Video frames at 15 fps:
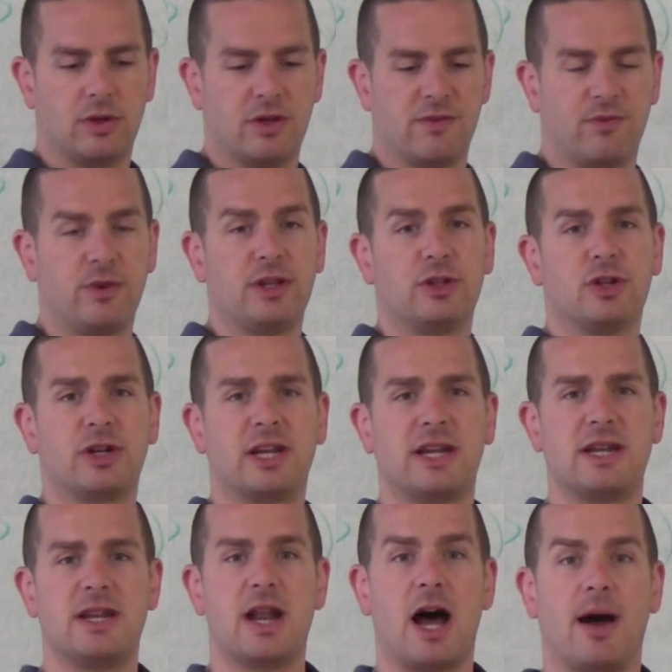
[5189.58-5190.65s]
If we look
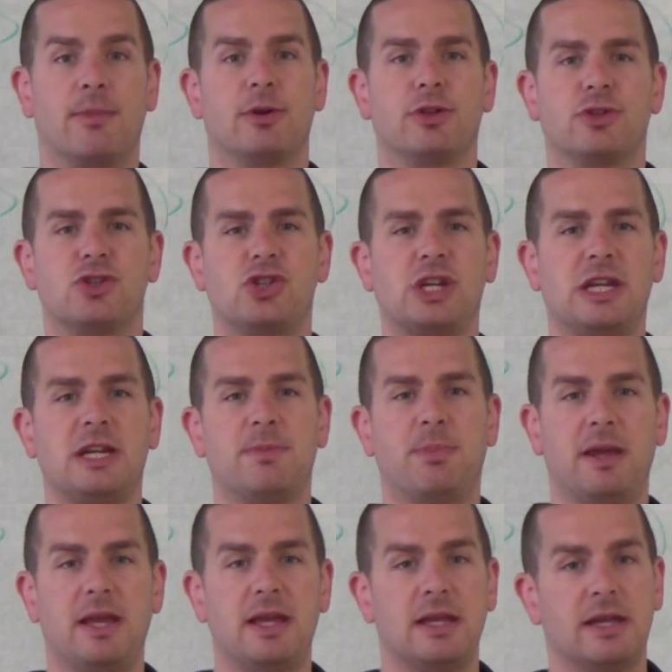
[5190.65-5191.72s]
at nominal
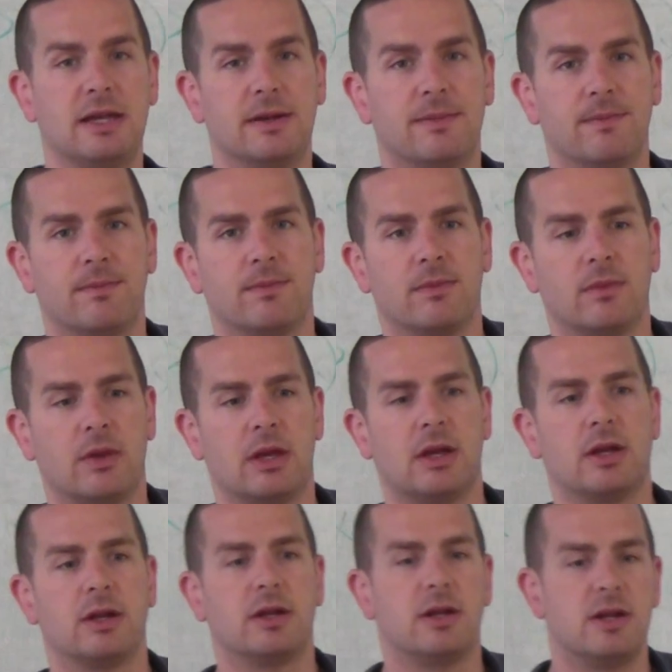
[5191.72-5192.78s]
GDP
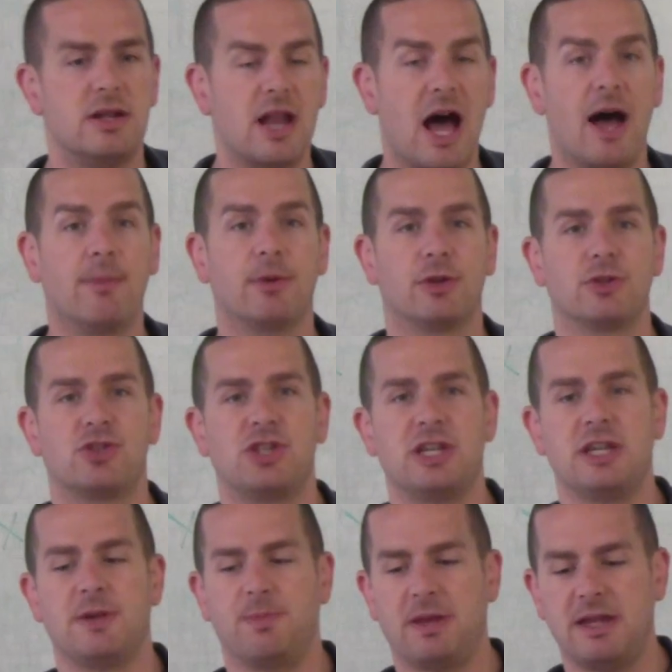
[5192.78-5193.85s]

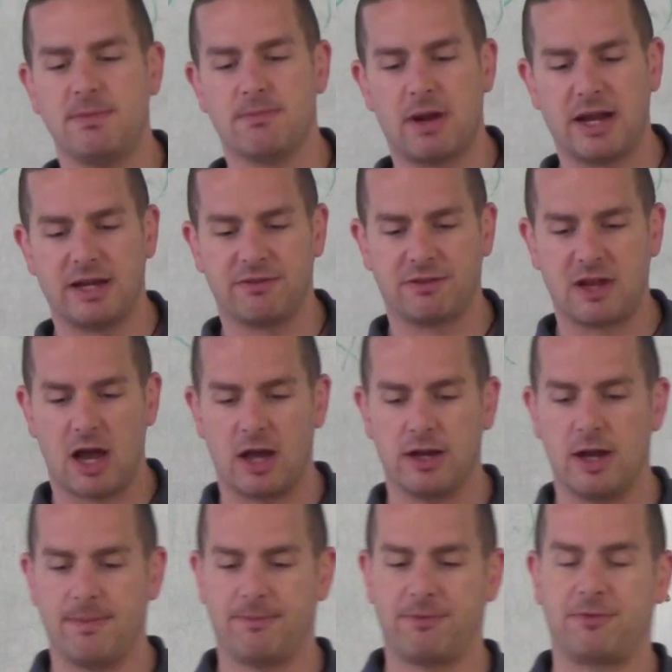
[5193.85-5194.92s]
might have
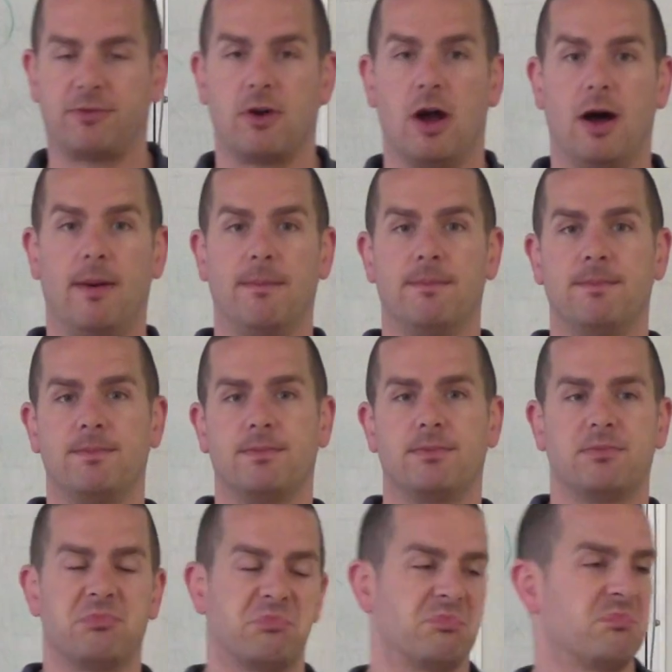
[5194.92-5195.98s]
gone up from
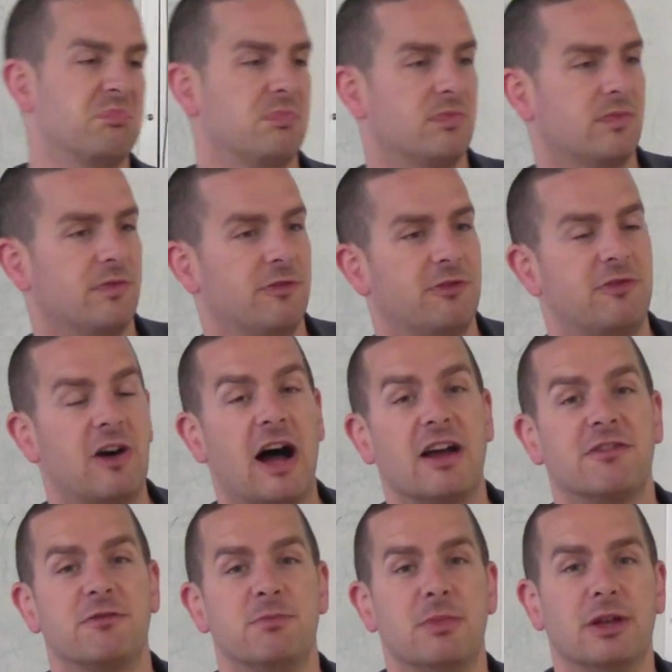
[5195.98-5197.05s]

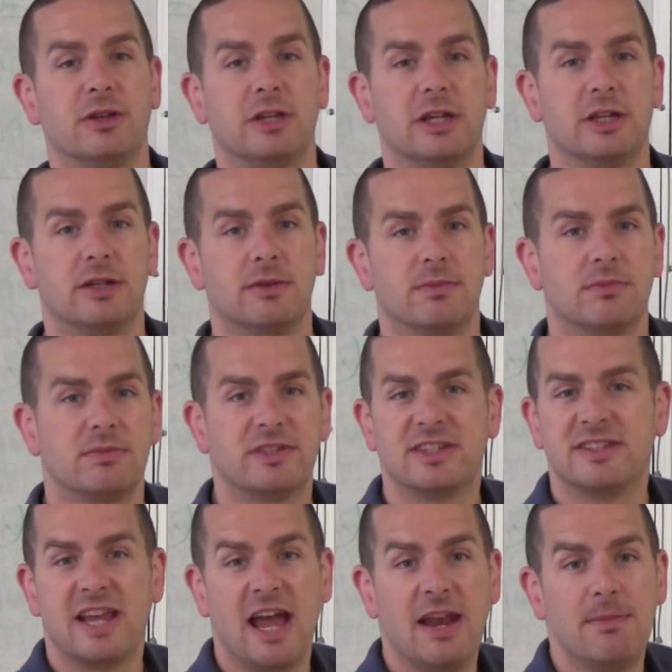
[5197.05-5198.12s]
$5 million to
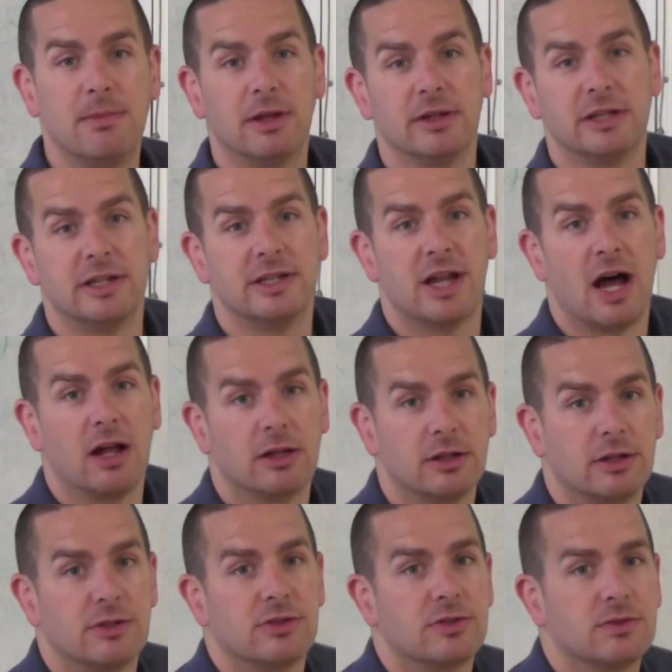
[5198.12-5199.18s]
$10 million,
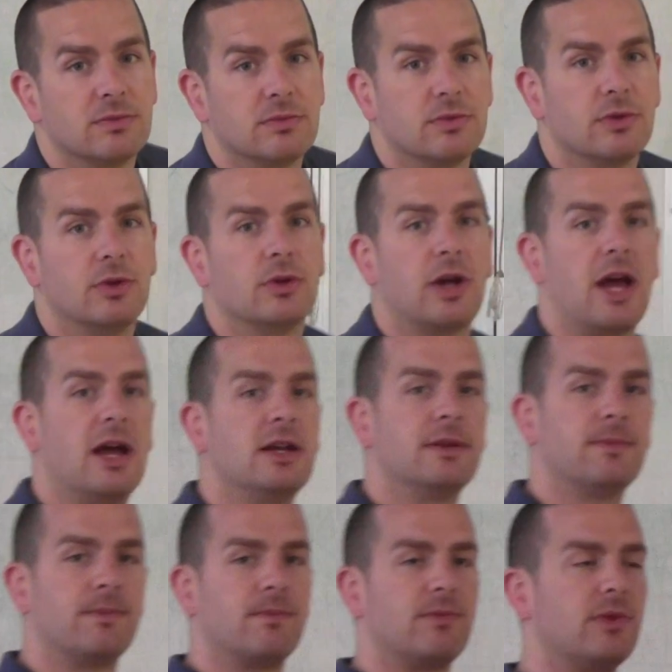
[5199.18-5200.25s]

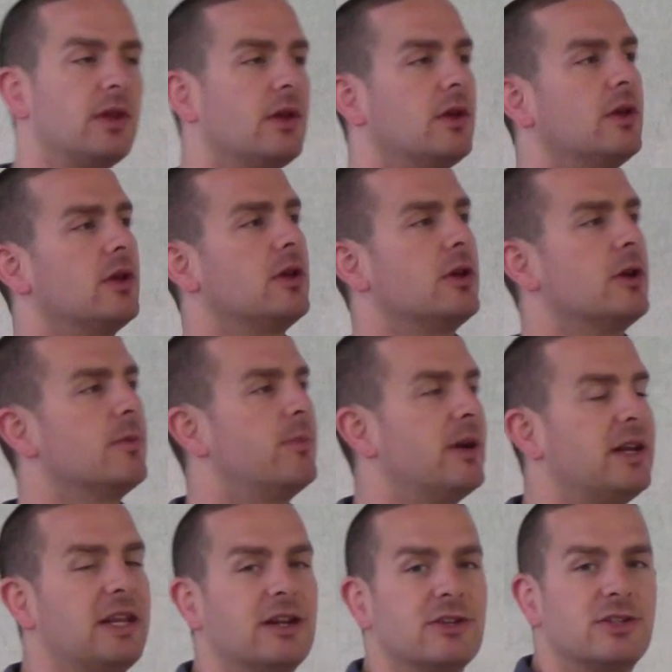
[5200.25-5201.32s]
okay?
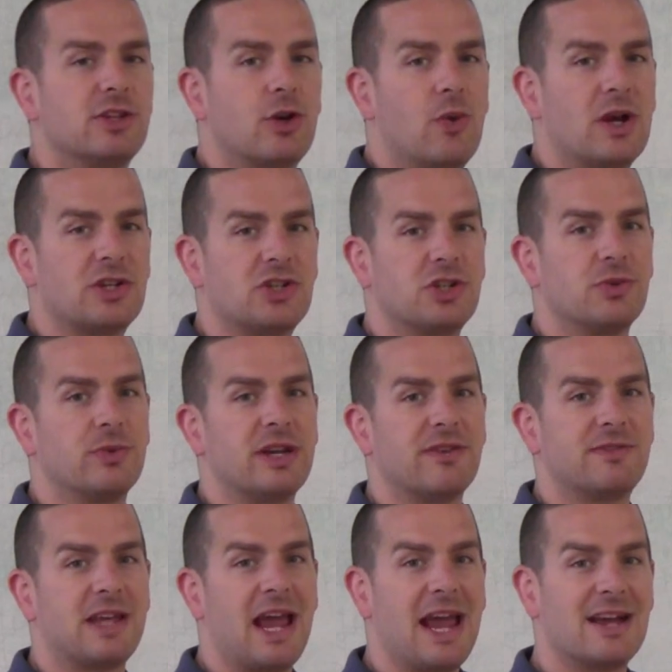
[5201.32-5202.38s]
But here's the question we
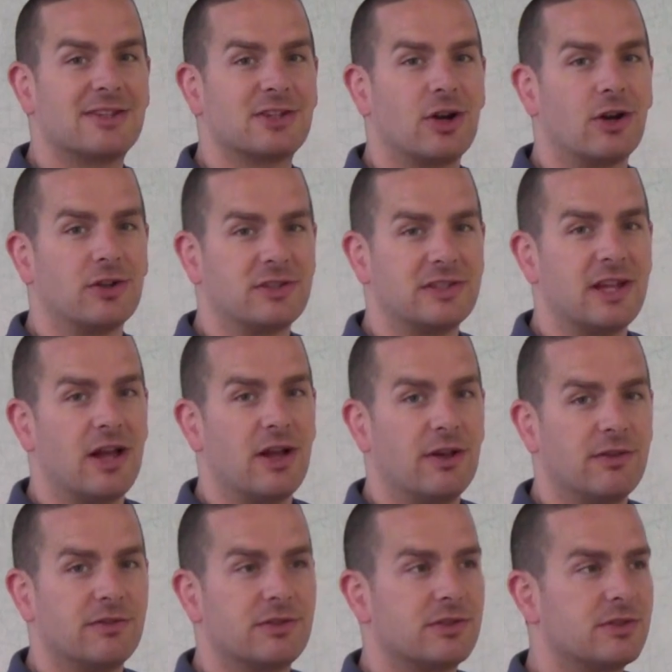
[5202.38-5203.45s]
have to ask
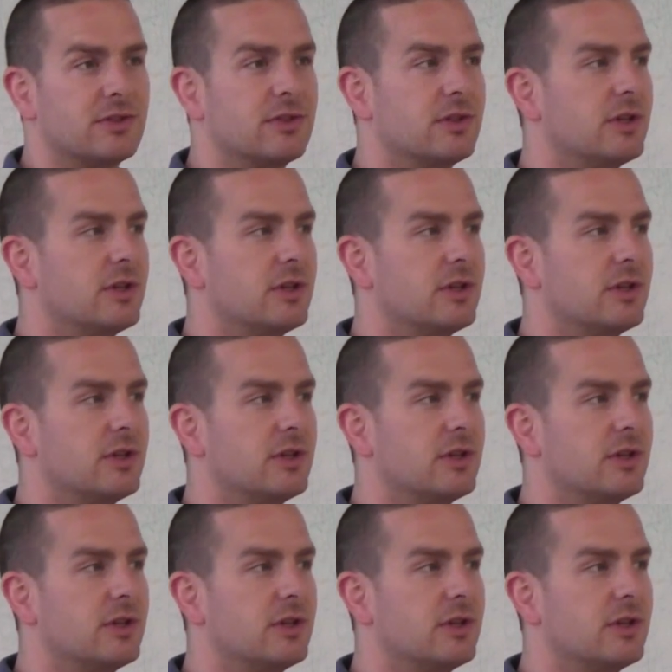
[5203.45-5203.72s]
ourselves.